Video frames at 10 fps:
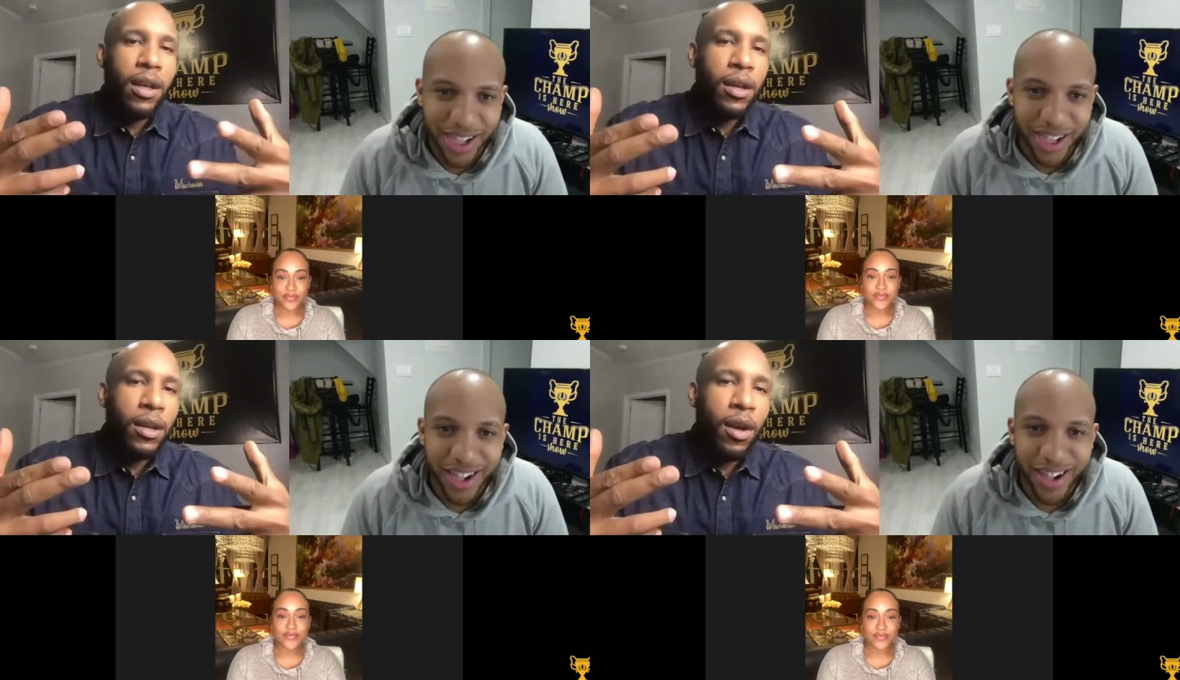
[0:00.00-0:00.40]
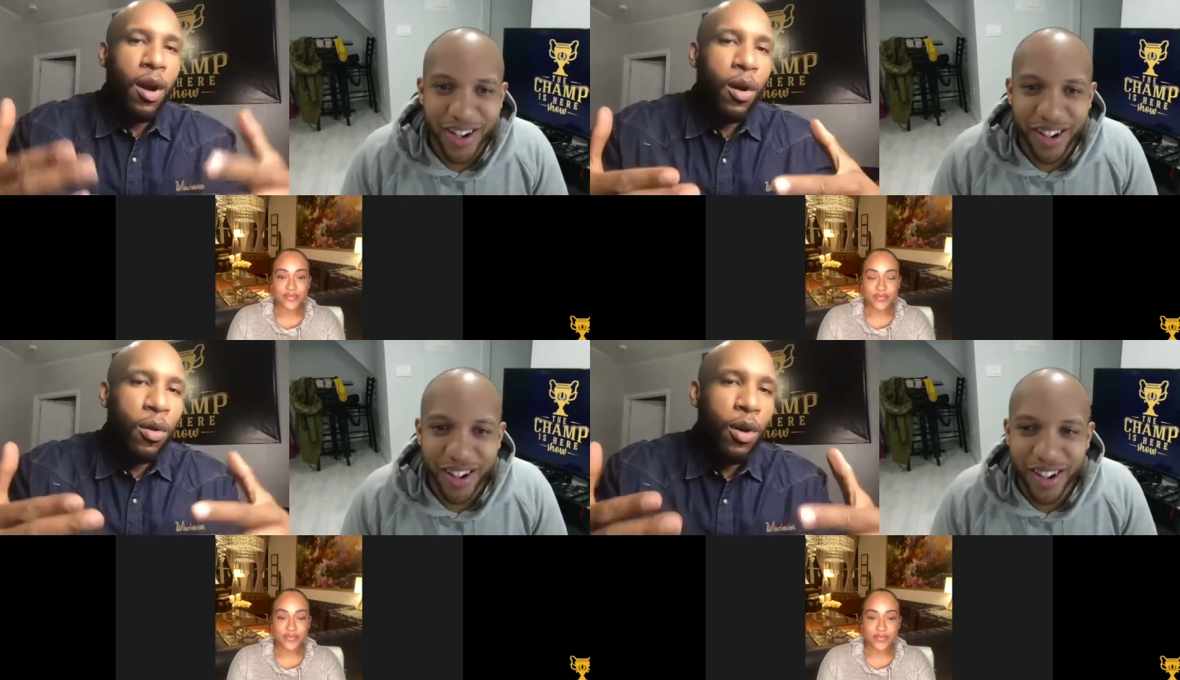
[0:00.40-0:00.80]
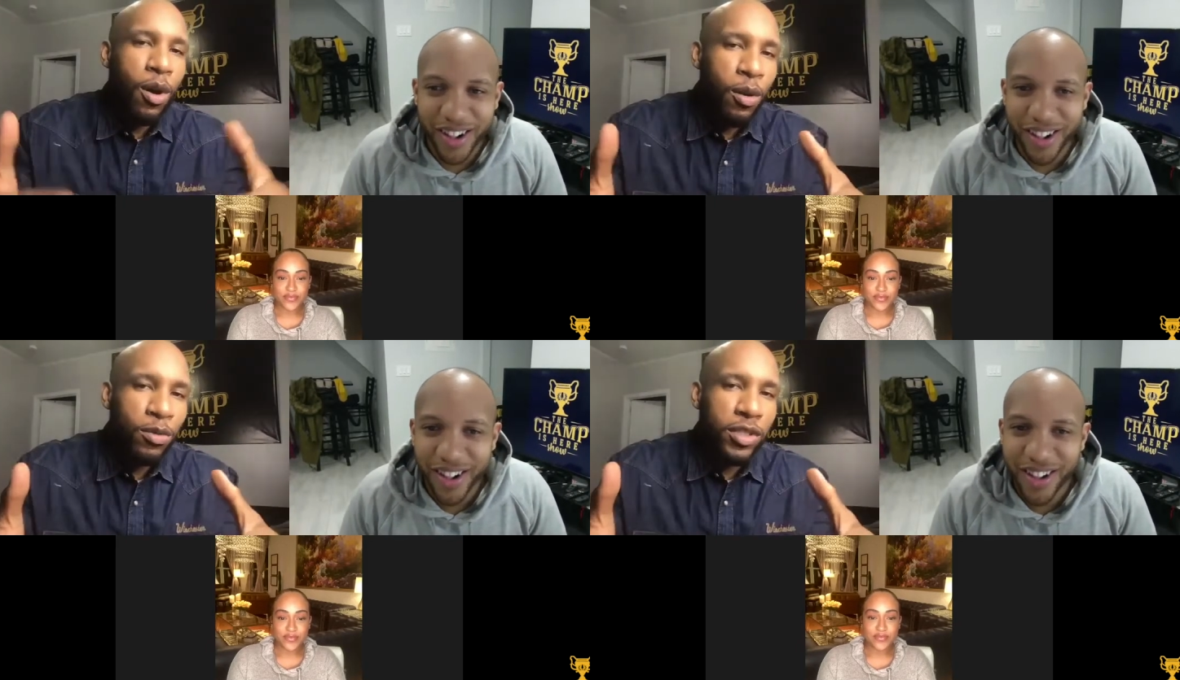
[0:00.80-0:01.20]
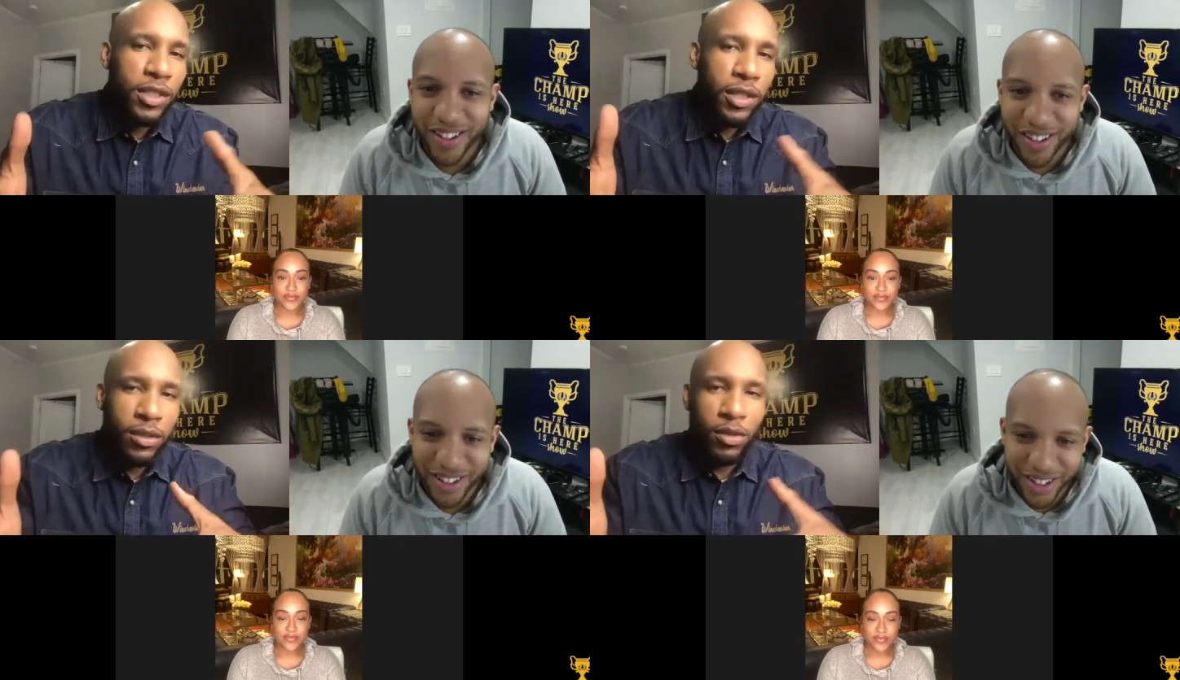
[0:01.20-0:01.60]

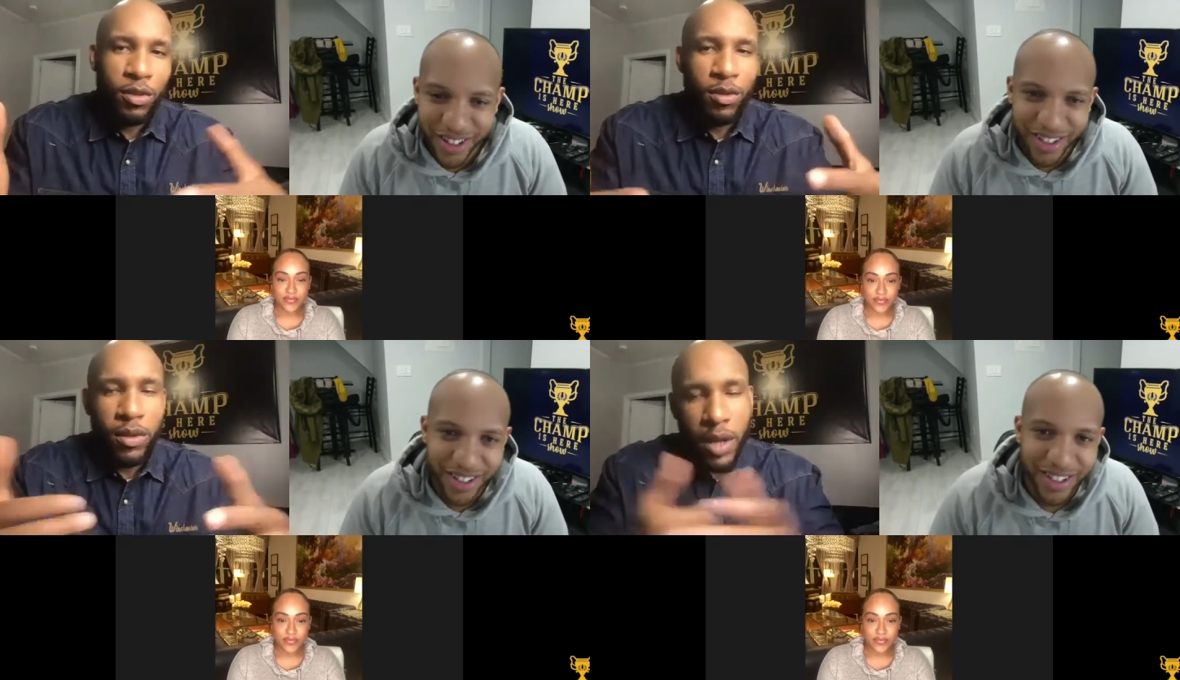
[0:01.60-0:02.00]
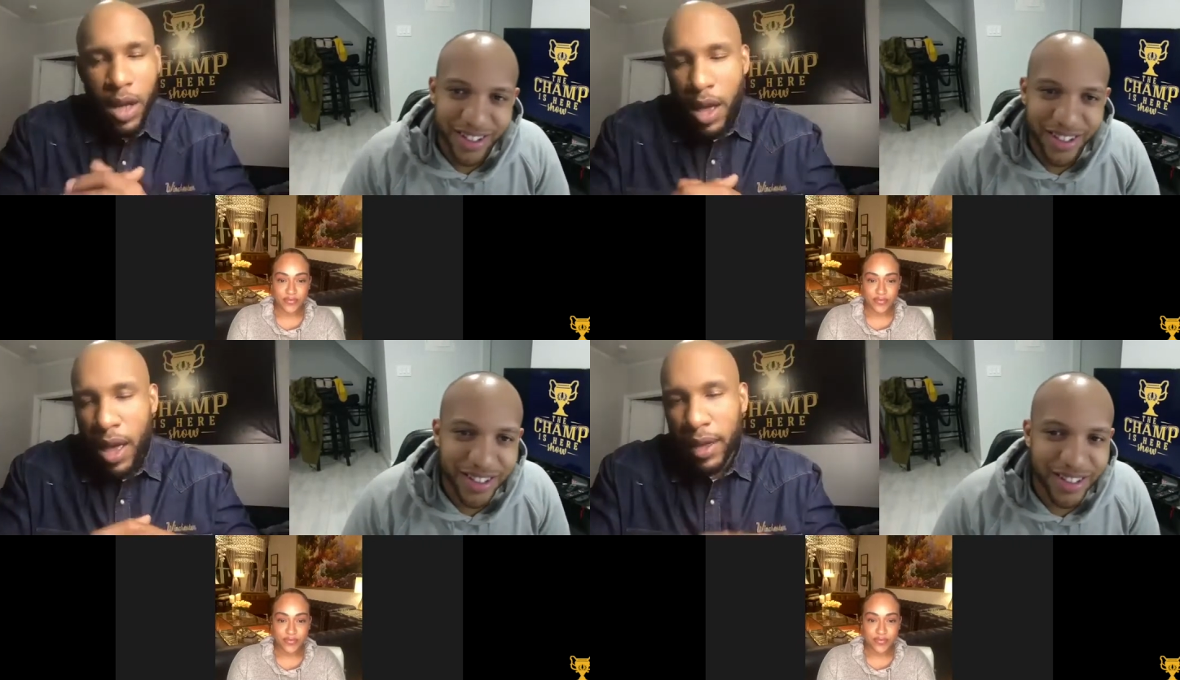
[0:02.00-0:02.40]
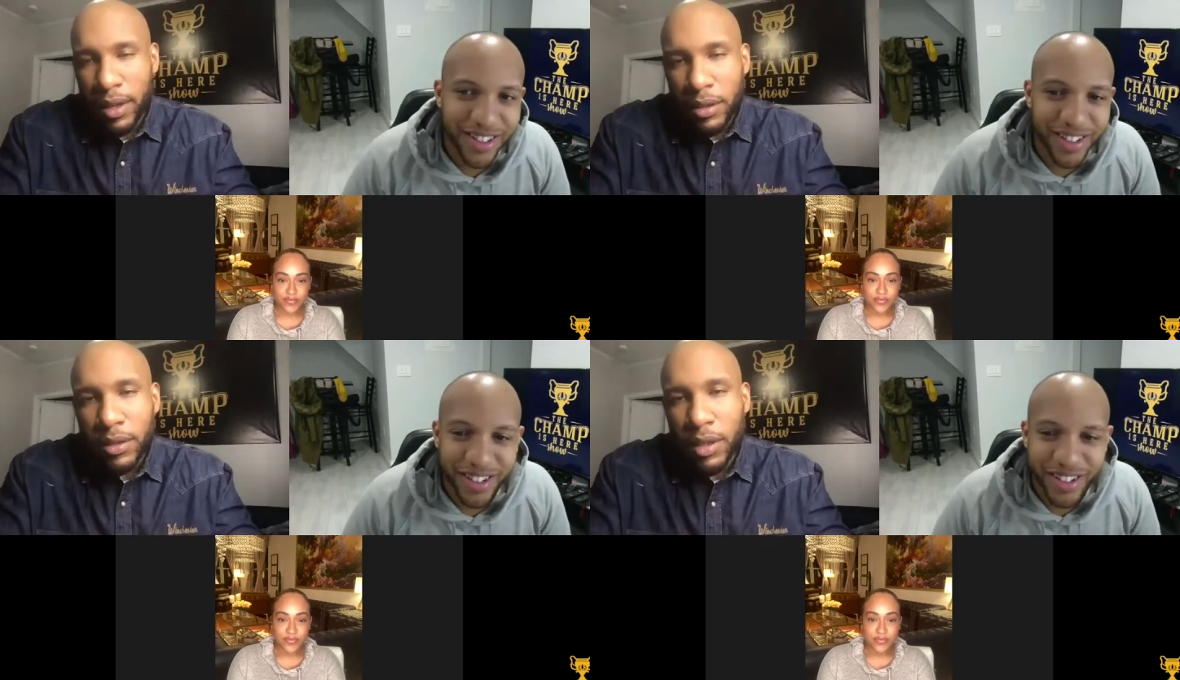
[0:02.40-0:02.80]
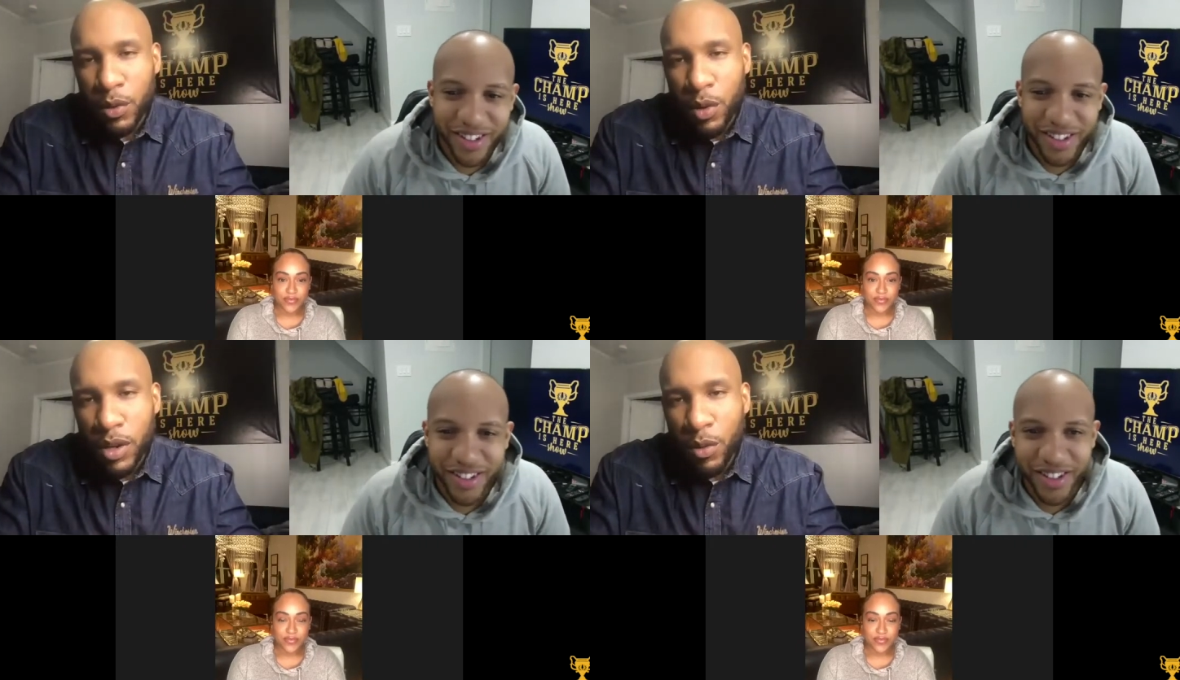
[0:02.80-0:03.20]
Speaker 1: co-hosting, so I guess six. We're
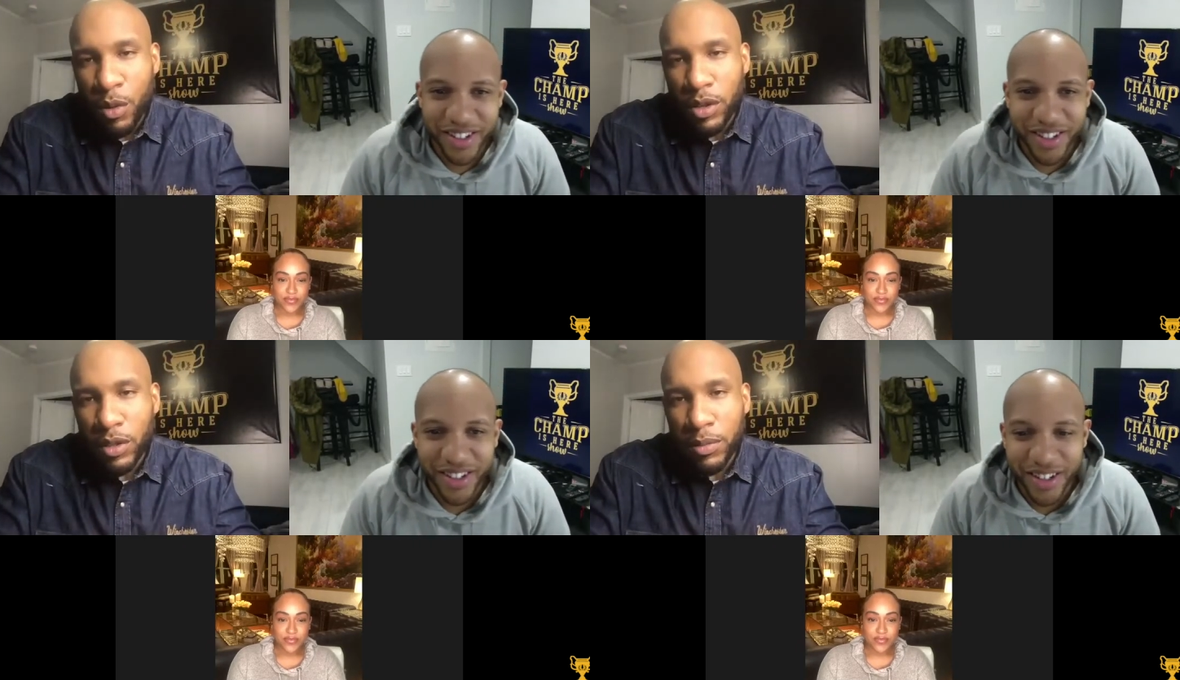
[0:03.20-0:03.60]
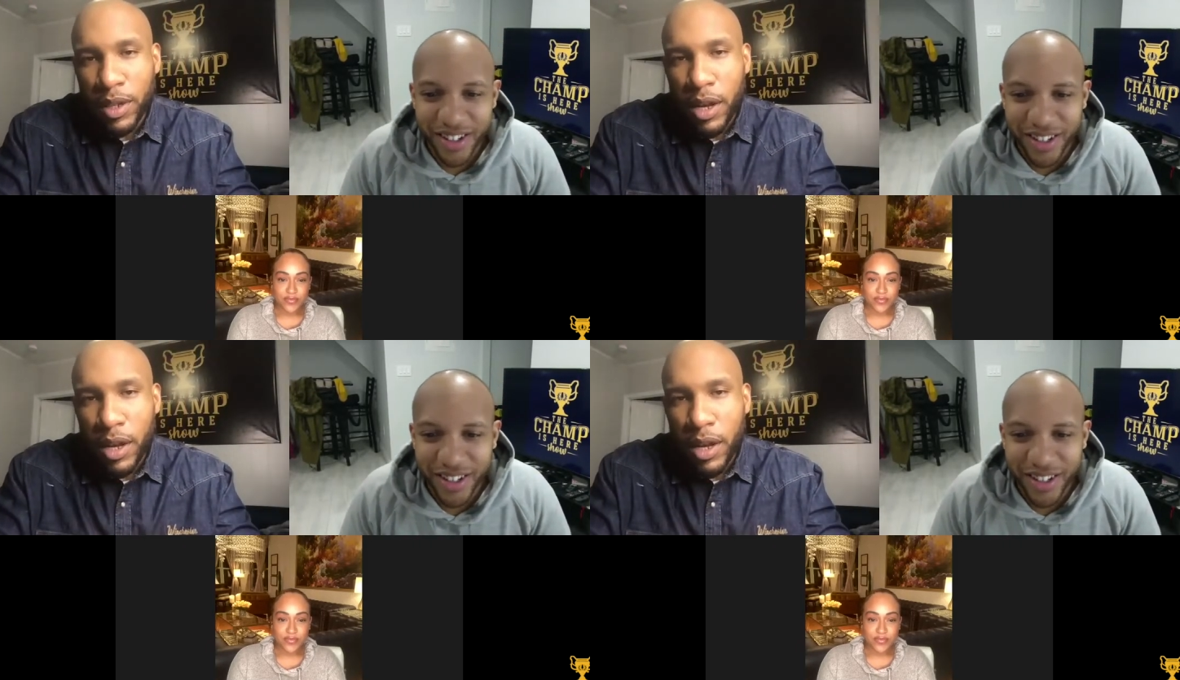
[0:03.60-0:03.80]
gonna work something out.